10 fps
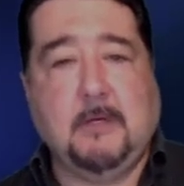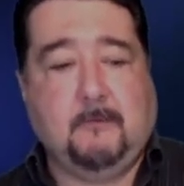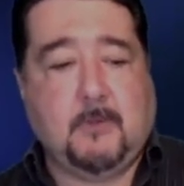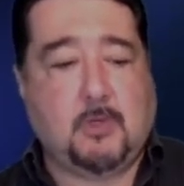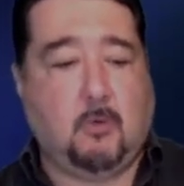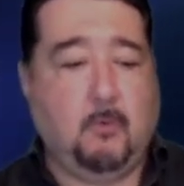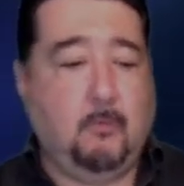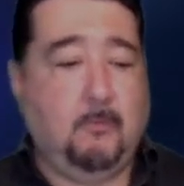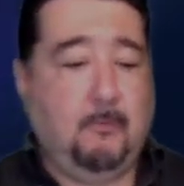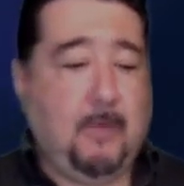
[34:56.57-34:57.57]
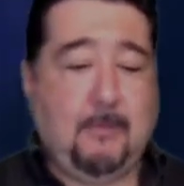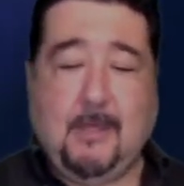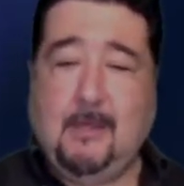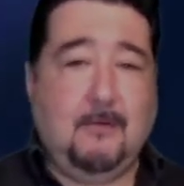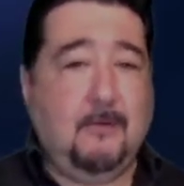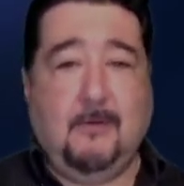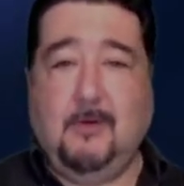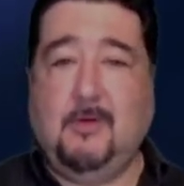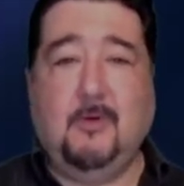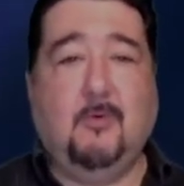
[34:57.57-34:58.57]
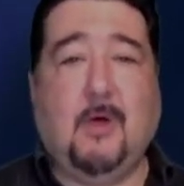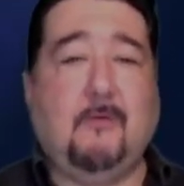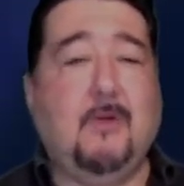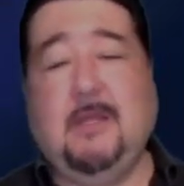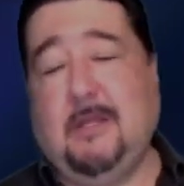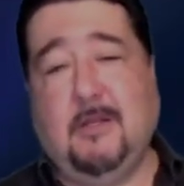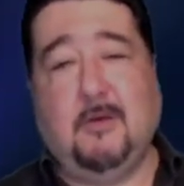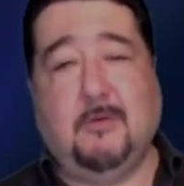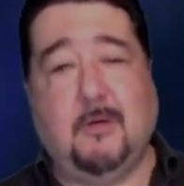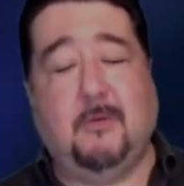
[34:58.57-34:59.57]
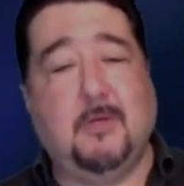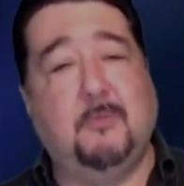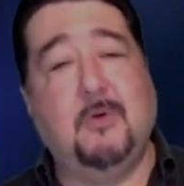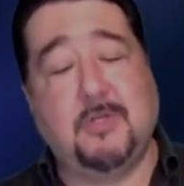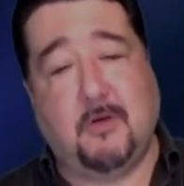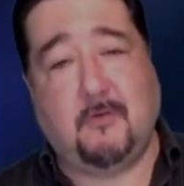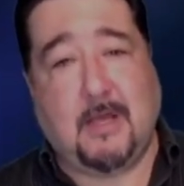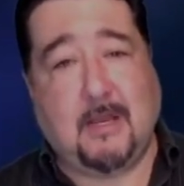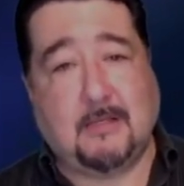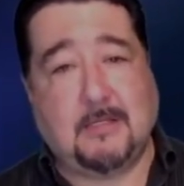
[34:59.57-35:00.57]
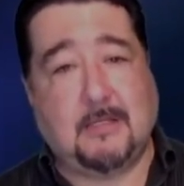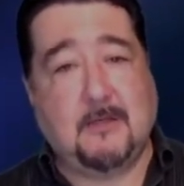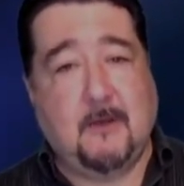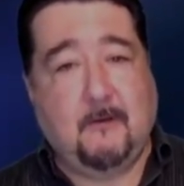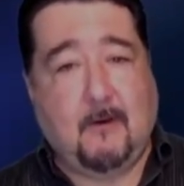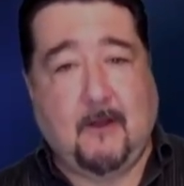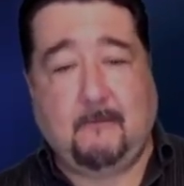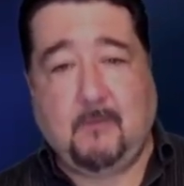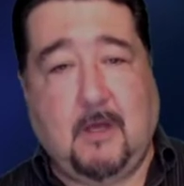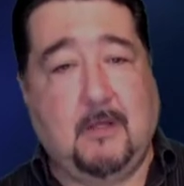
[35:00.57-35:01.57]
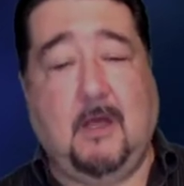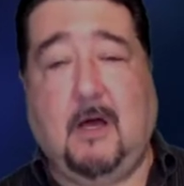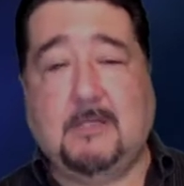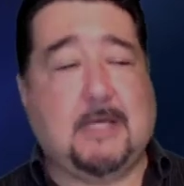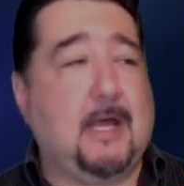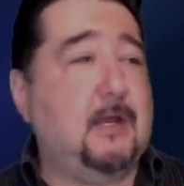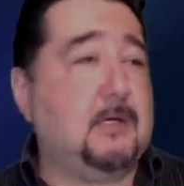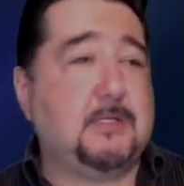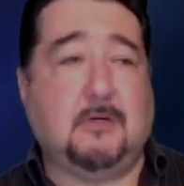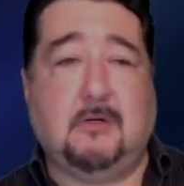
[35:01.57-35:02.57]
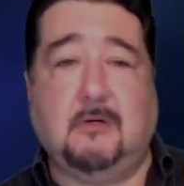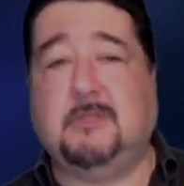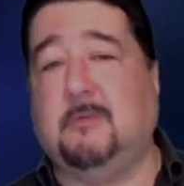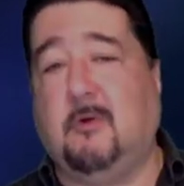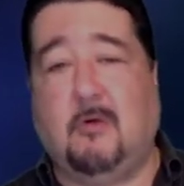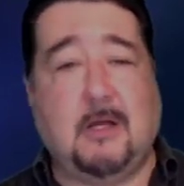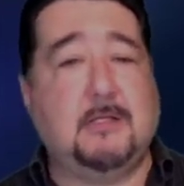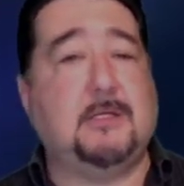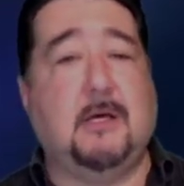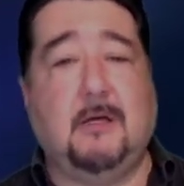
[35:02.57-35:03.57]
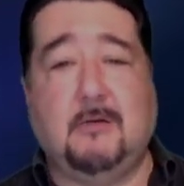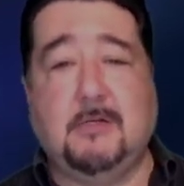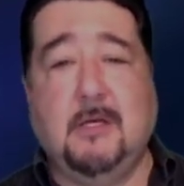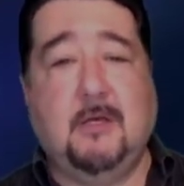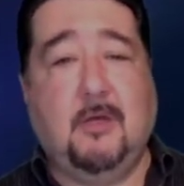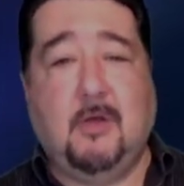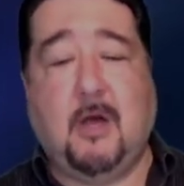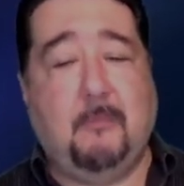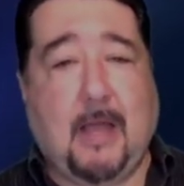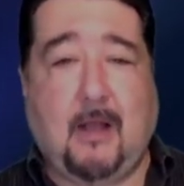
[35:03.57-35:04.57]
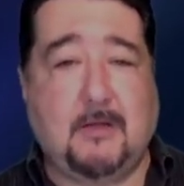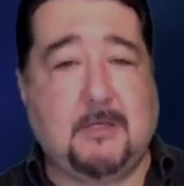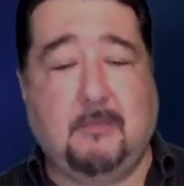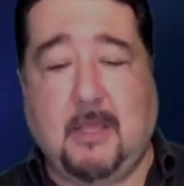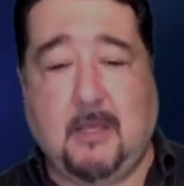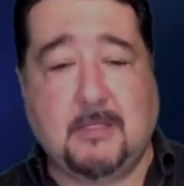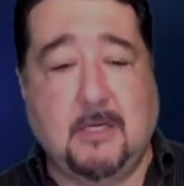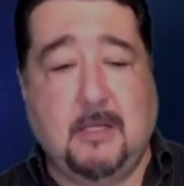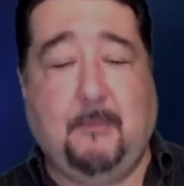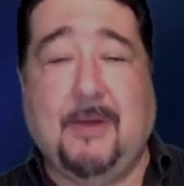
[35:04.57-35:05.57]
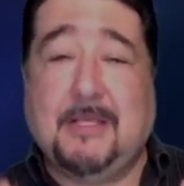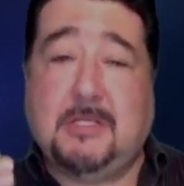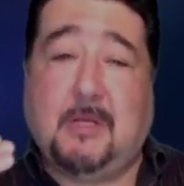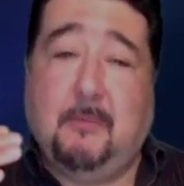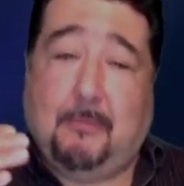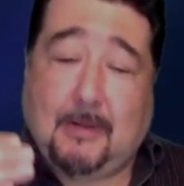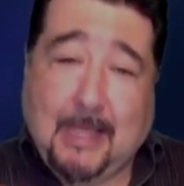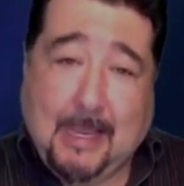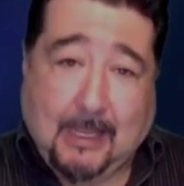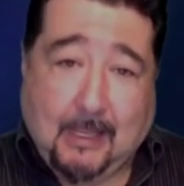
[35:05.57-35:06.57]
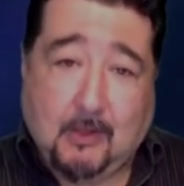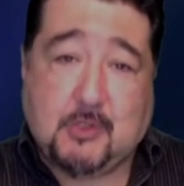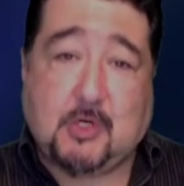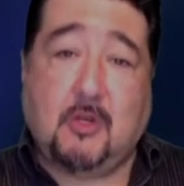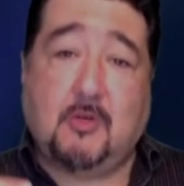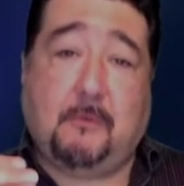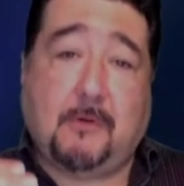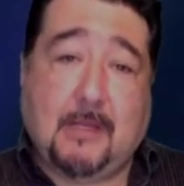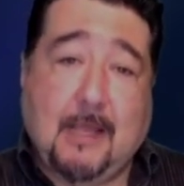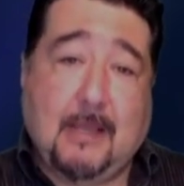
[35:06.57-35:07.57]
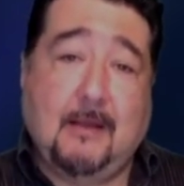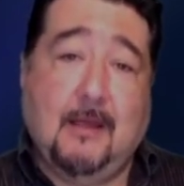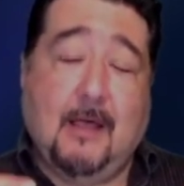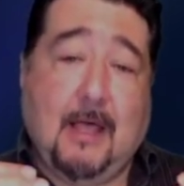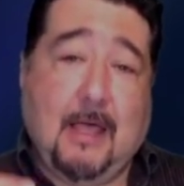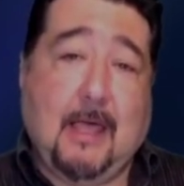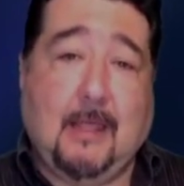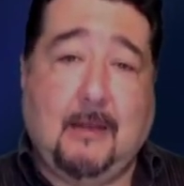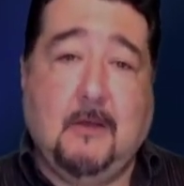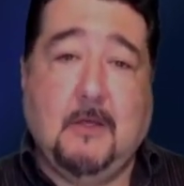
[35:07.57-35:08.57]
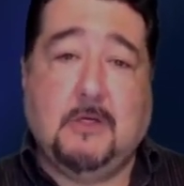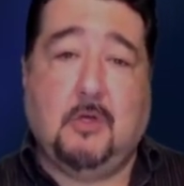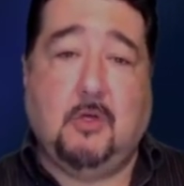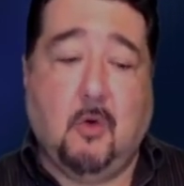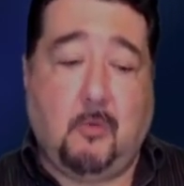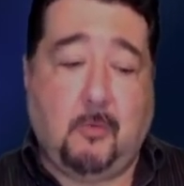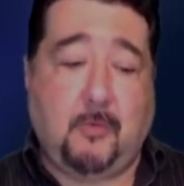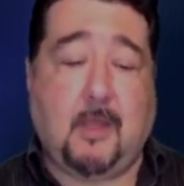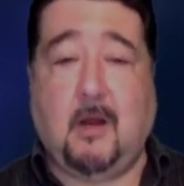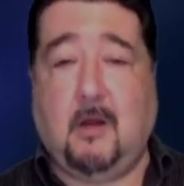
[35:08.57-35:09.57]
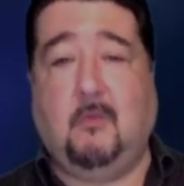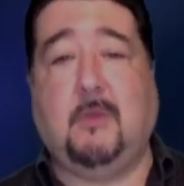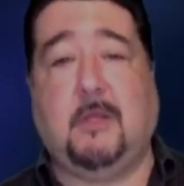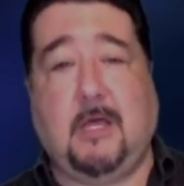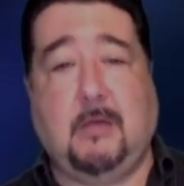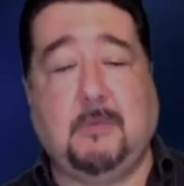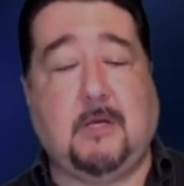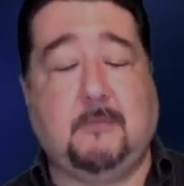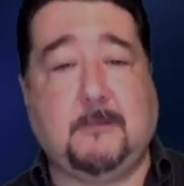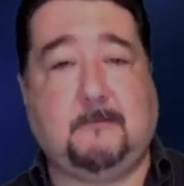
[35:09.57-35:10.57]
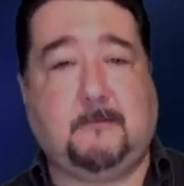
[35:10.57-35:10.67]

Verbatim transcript: So maybe you do whatever you need to do to to boost your finances, right? A, a side hustle, some garage sales. You cut back on some things, but it's planning. You start to plan ahead so you are prepared when the time comes.